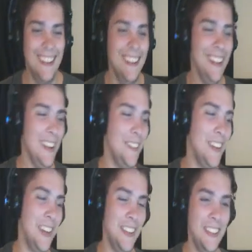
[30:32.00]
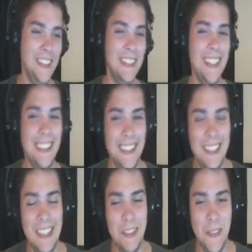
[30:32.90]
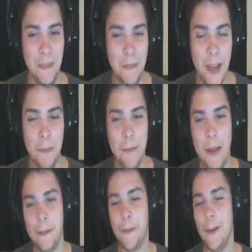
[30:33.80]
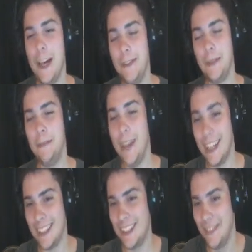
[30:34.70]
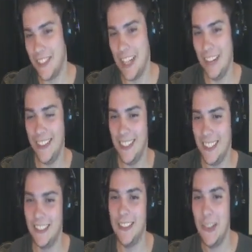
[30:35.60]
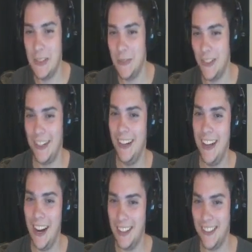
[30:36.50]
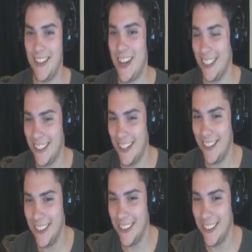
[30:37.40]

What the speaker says: Well, who knows? Maybe we'll have you back sometime and you can talk more. How does that sound?